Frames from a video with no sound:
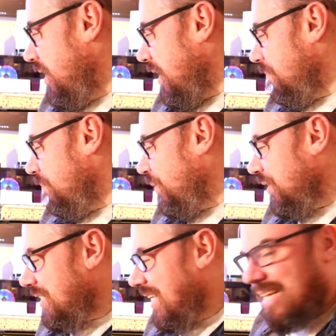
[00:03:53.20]
Um,
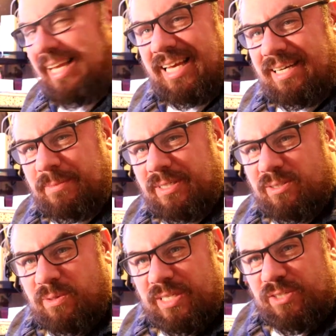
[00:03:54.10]
plus, they can get in
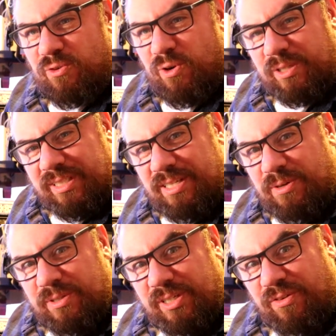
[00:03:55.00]
amongst all these rocks and the
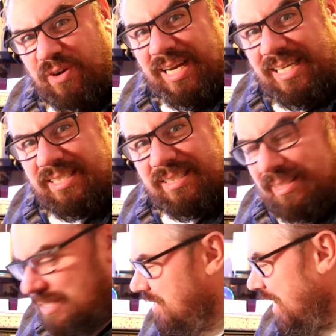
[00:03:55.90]
nooks and crannies and
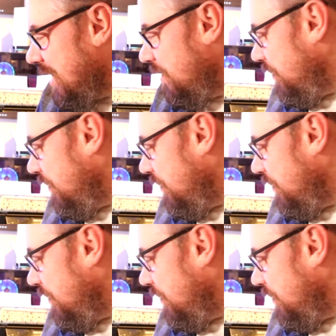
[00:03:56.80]
hide